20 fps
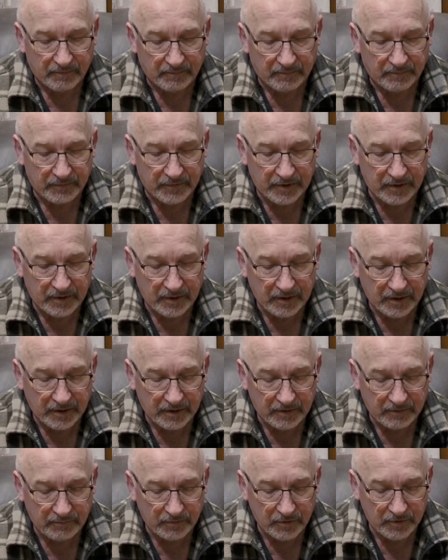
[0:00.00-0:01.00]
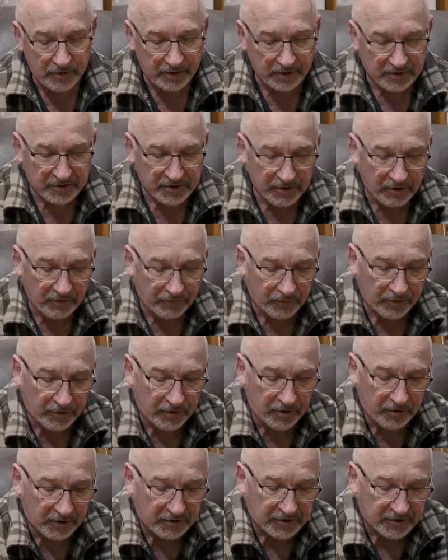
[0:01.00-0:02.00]
unit itself, or
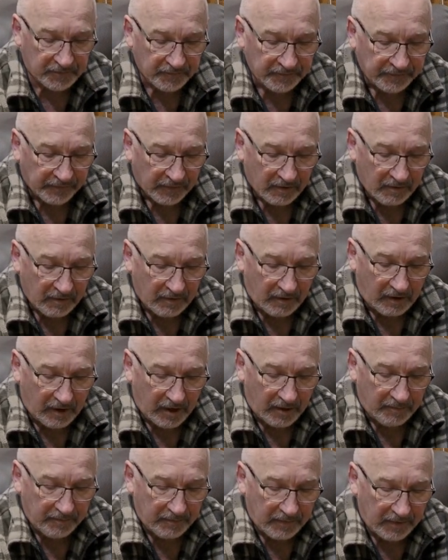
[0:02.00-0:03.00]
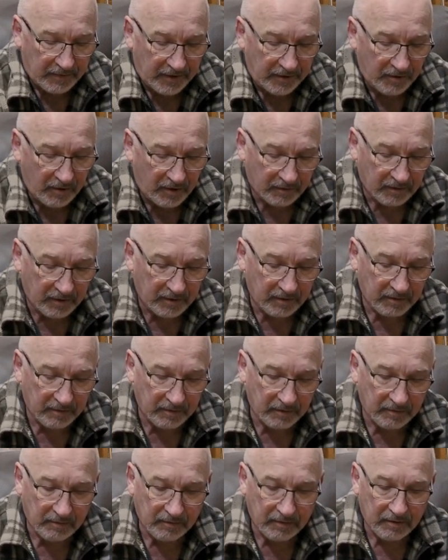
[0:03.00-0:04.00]
the units, and they're not
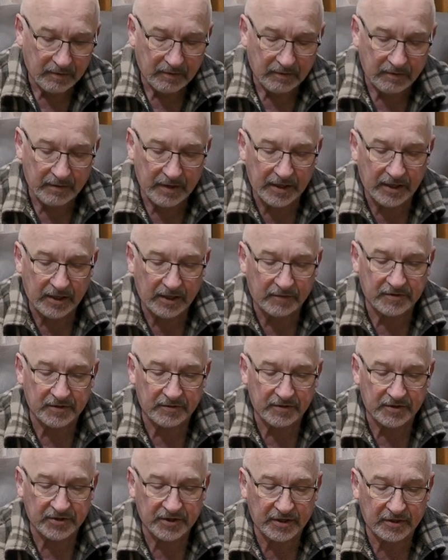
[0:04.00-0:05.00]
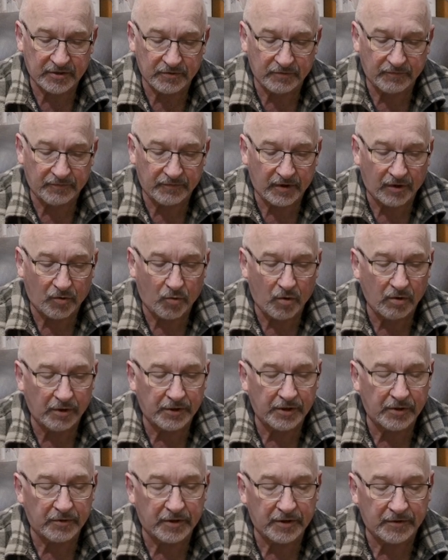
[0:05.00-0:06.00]
negatives in the sense of
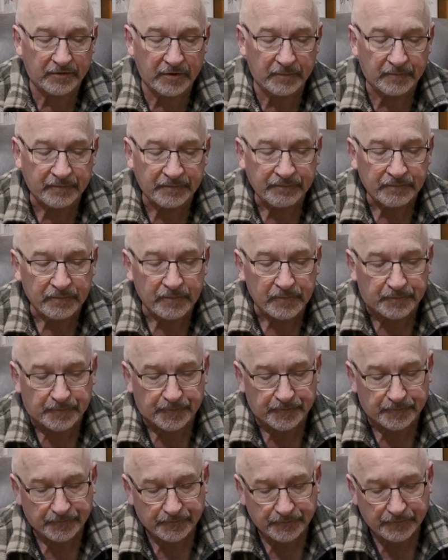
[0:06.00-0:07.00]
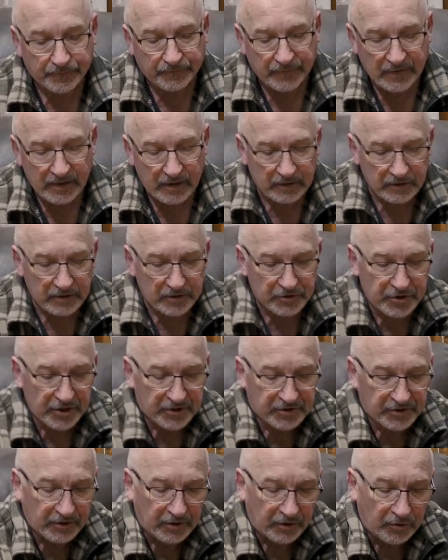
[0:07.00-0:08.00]
quality or anything,
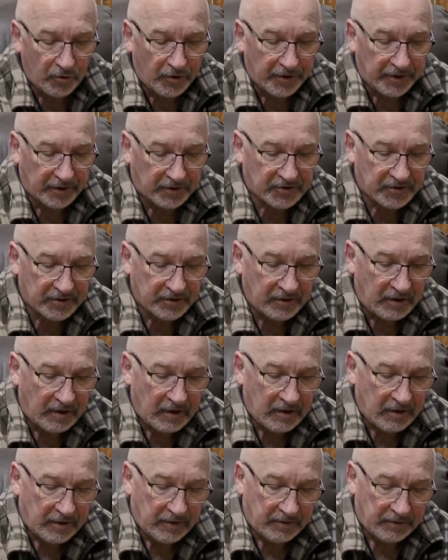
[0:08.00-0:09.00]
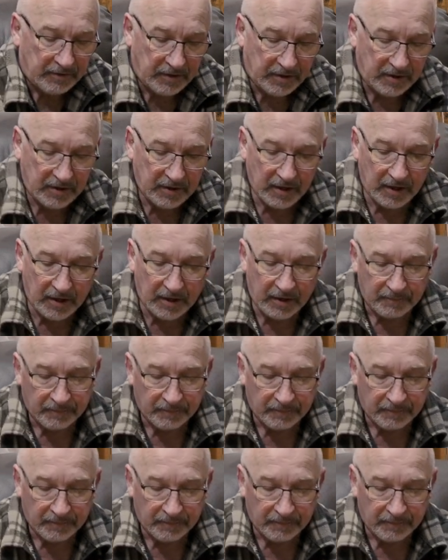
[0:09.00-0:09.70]
just an annoyance. The